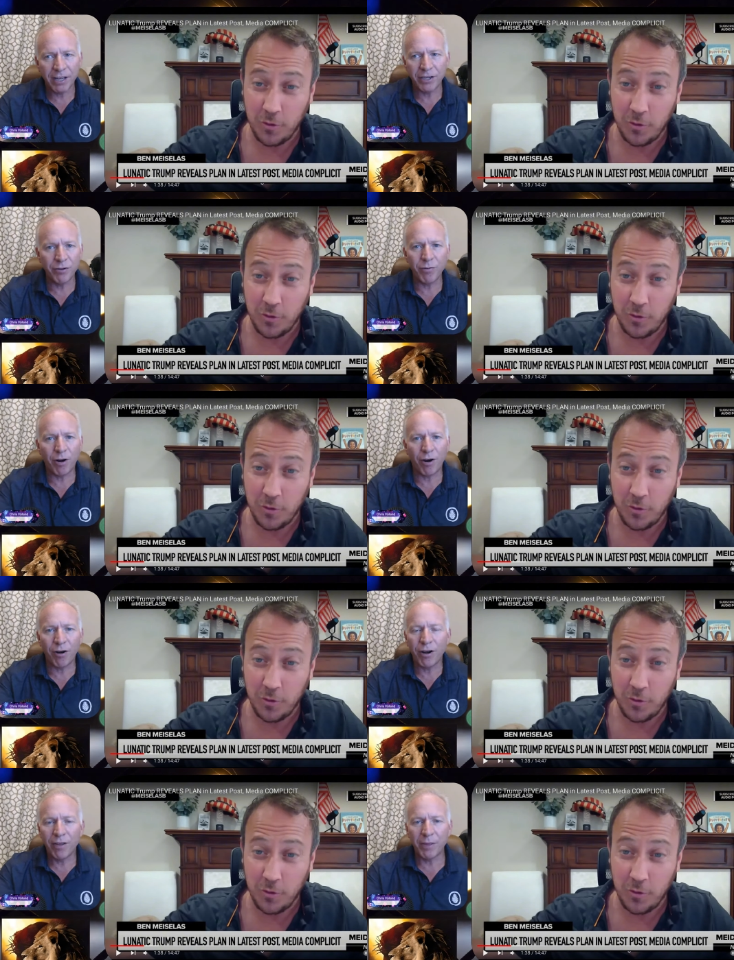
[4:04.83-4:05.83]
Speaker 1: You
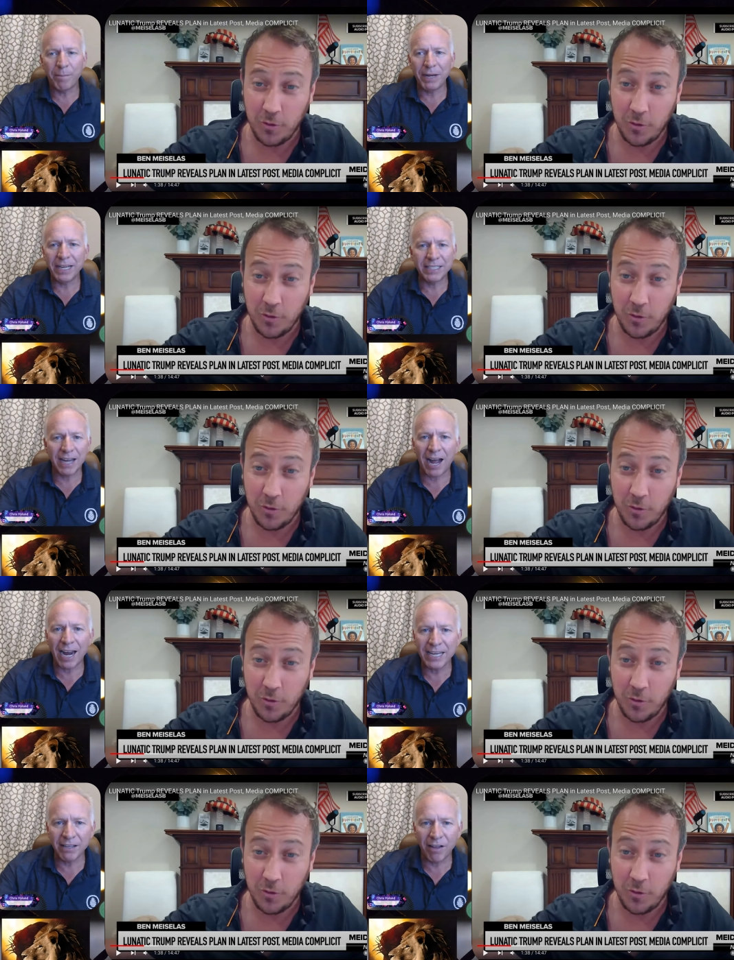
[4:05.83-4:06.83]
are the biggest
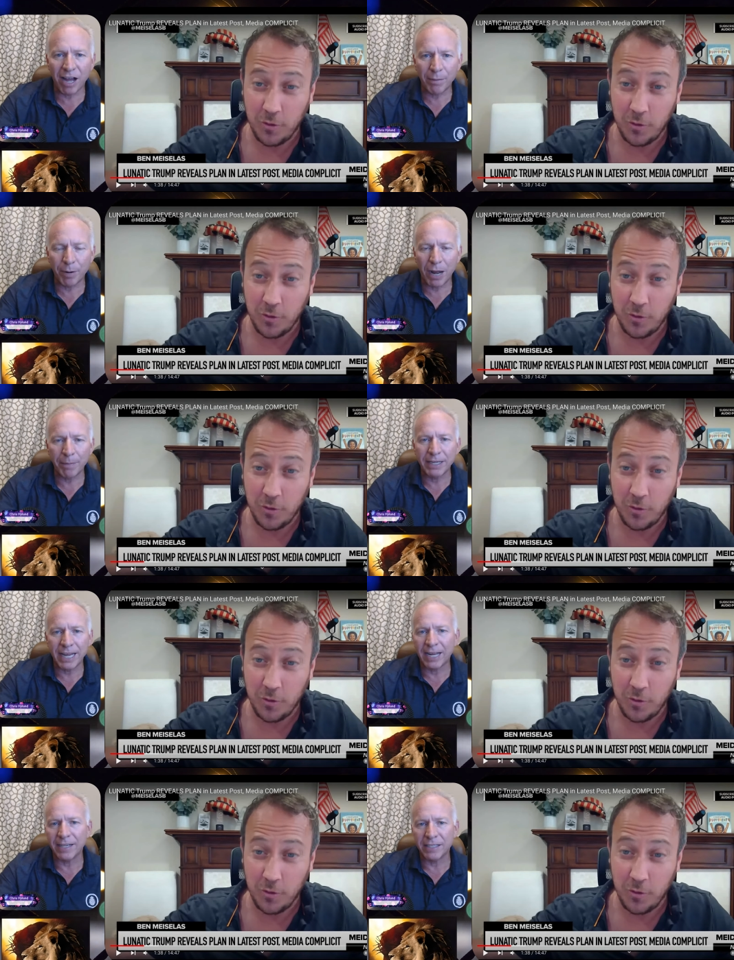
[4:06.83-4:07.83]
ideologue,
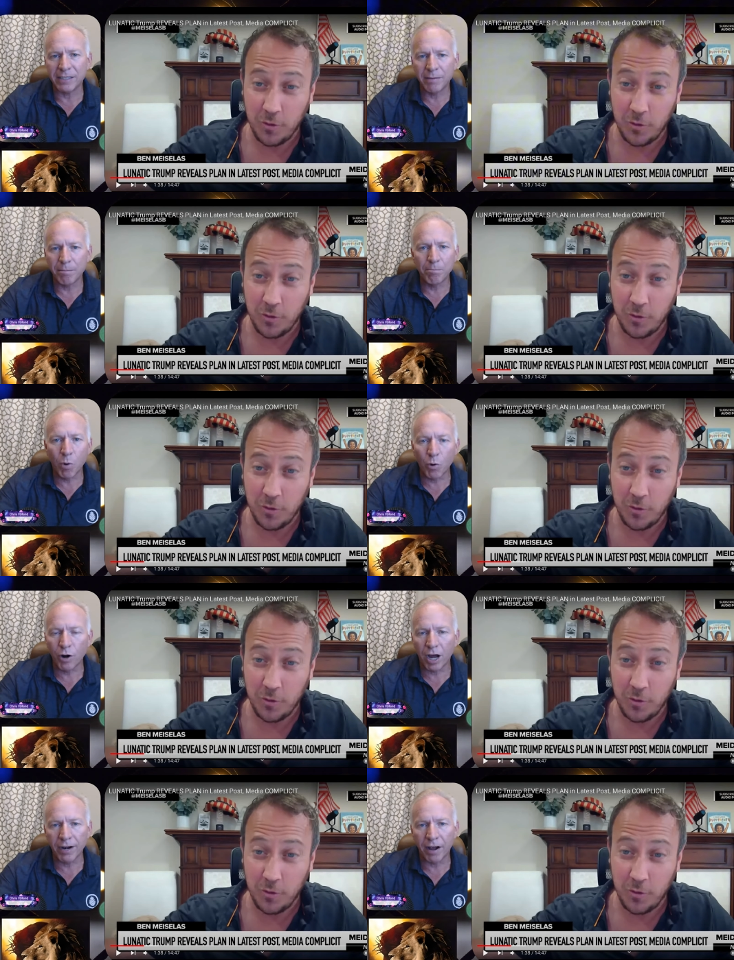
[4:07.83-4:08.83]
propagandist,
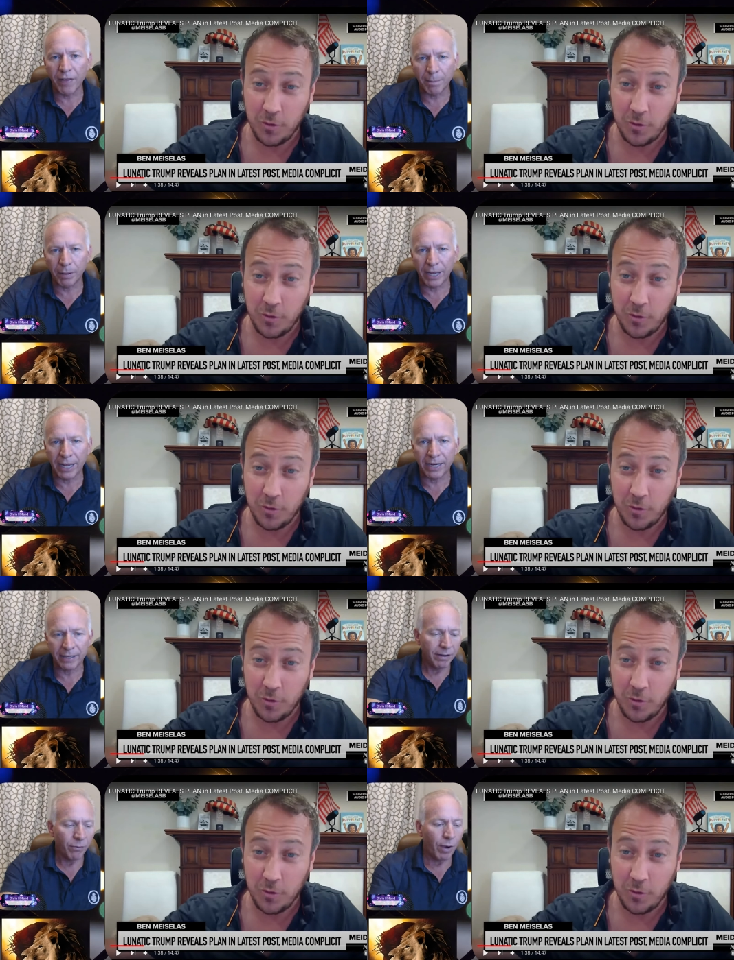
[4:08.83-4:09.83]
moron on the planet.
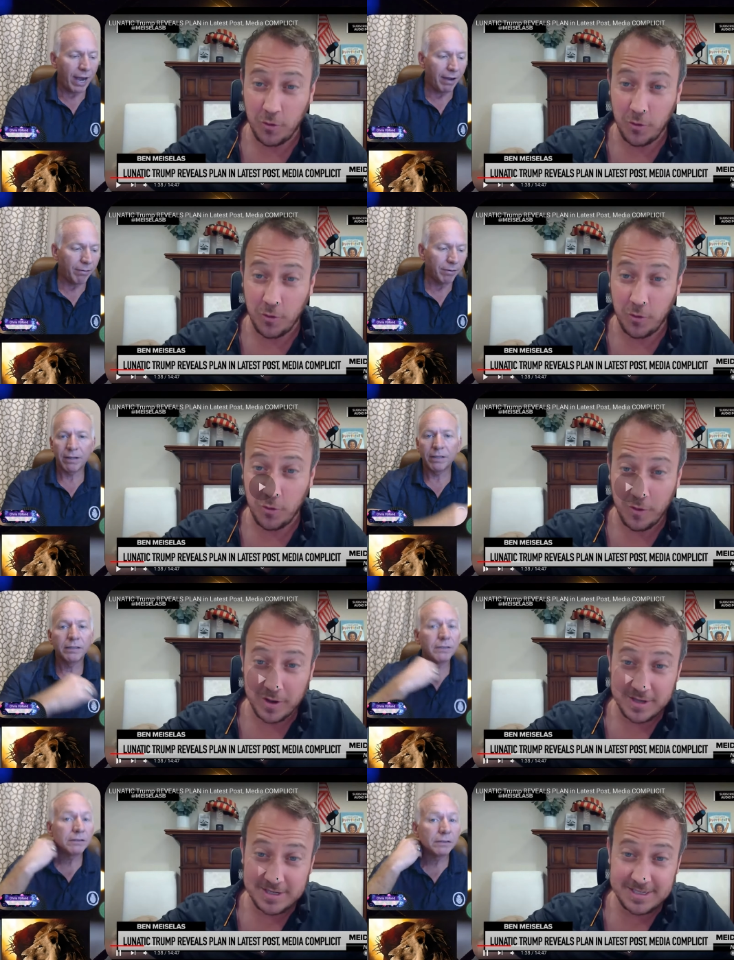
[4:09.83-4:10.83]
Wow.
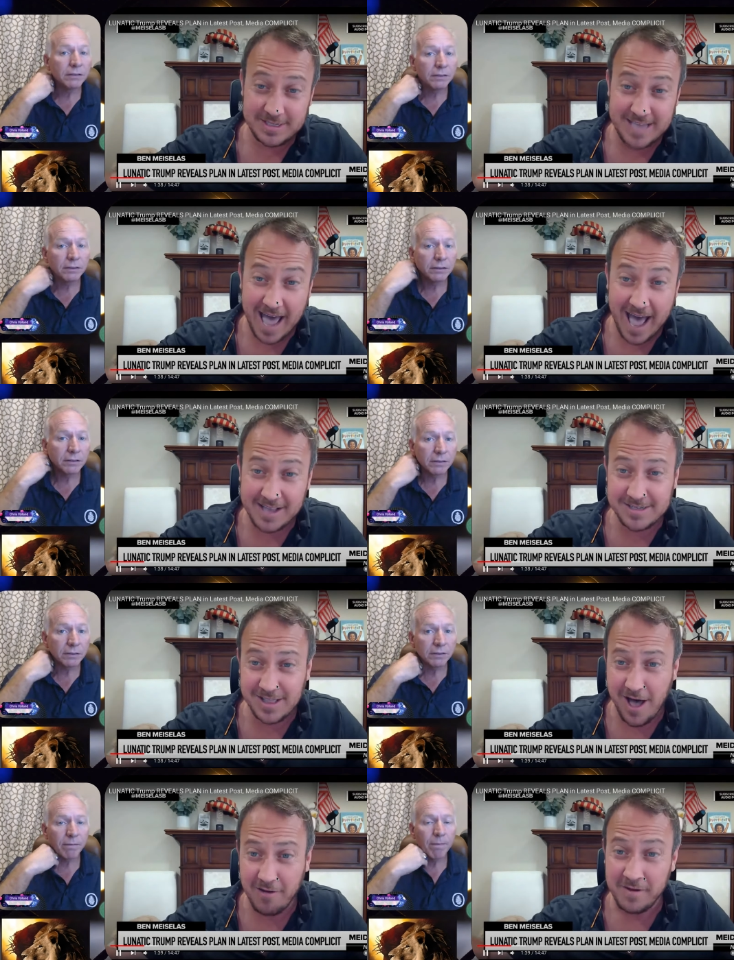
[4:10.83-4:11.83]
Speaker 2: Zaslav
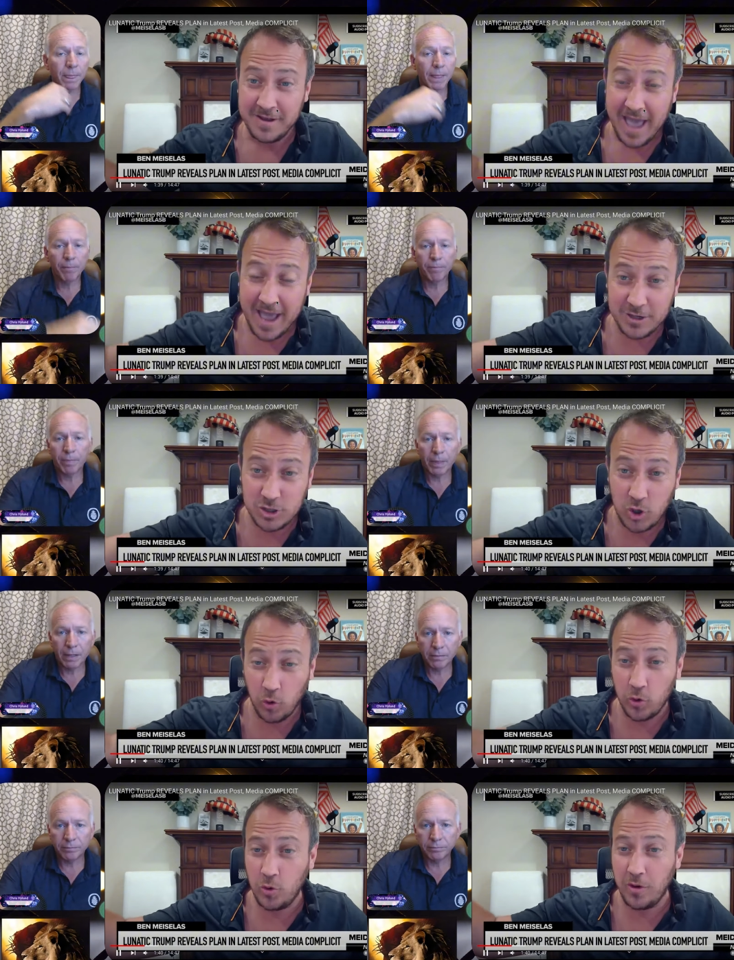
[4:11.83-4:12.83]
and his crew
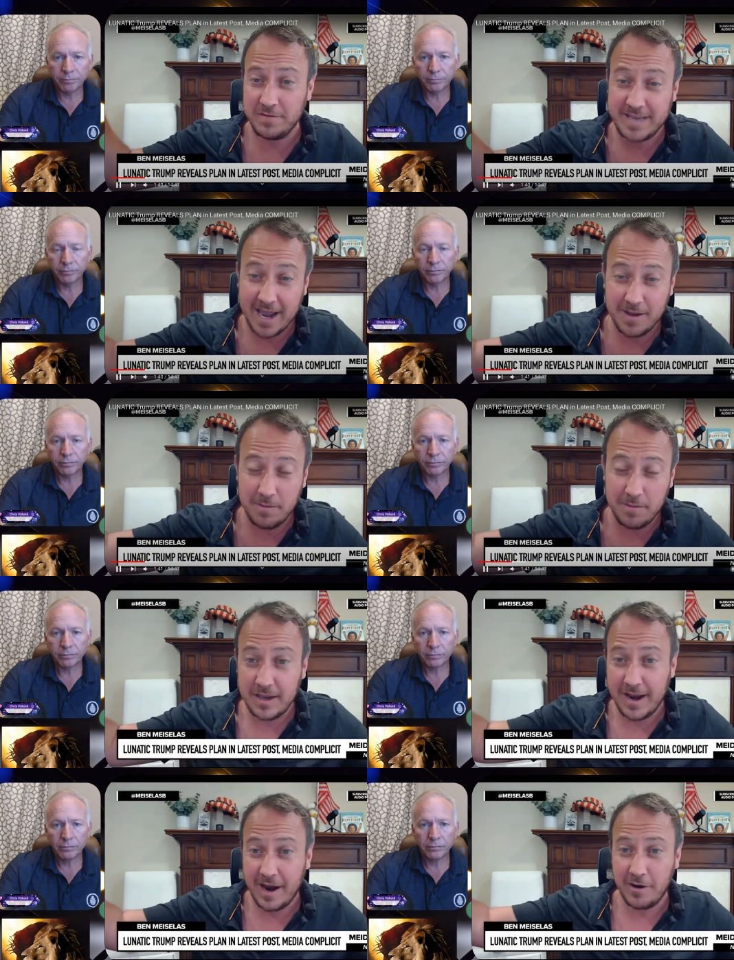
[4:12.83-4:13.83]
of deca
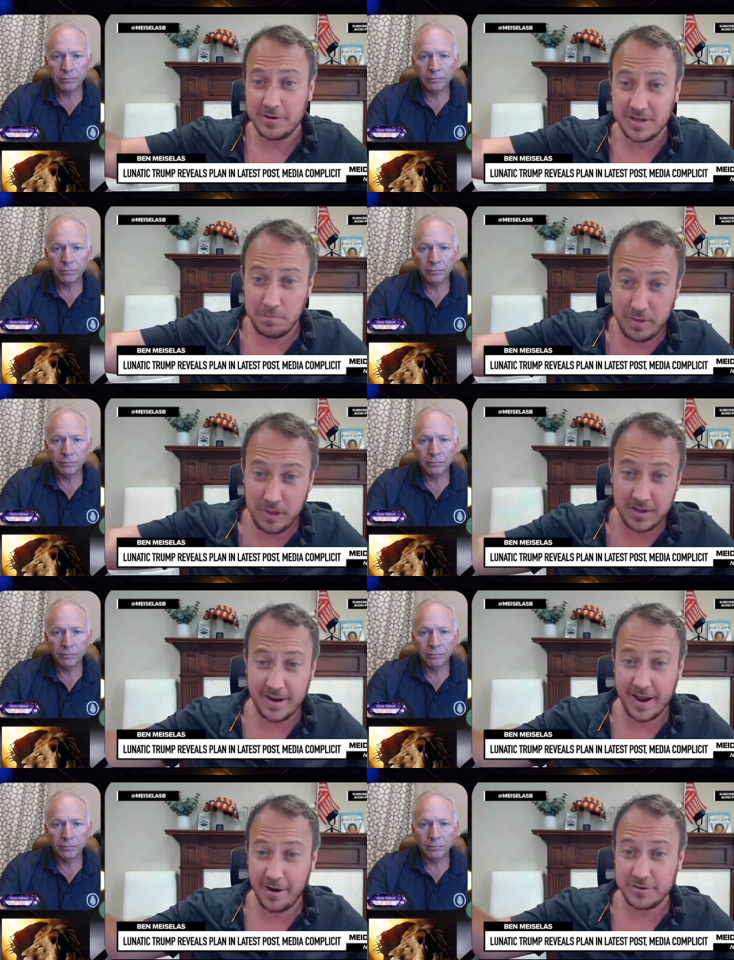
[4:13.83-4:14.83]
millionaires and
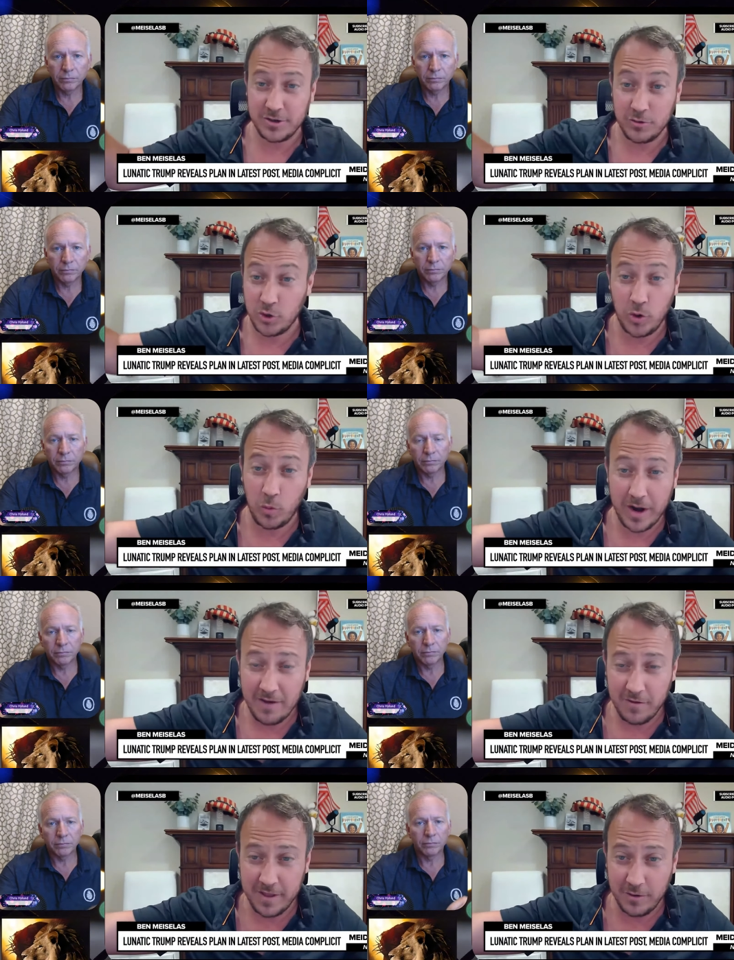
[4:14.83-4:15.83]
billionaires are doing whatever
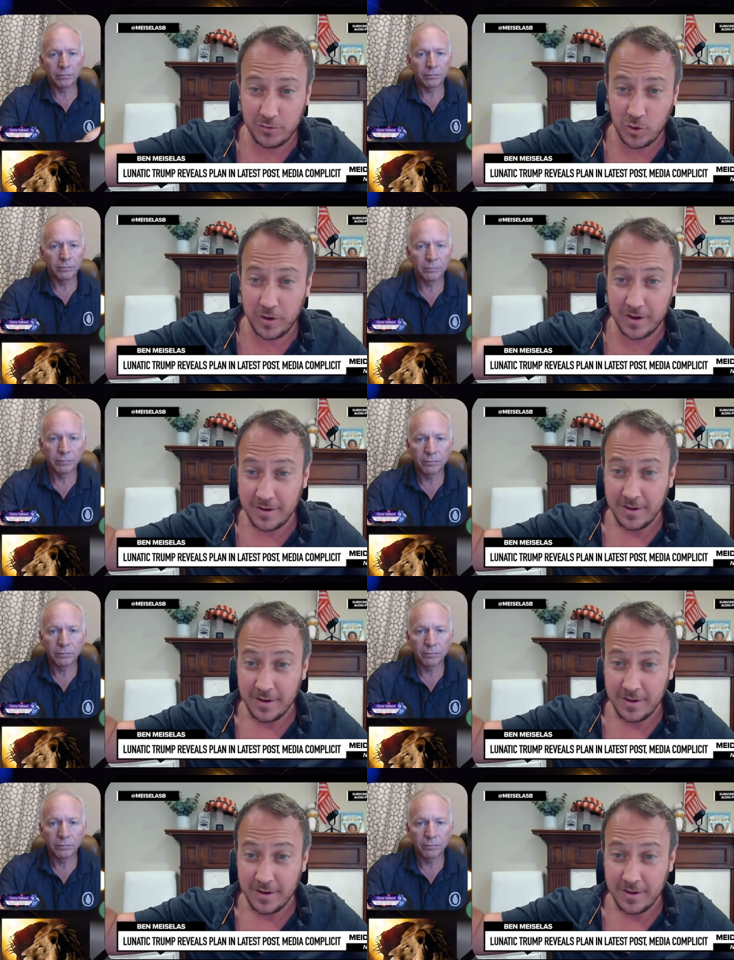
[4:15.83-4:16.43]
they're doing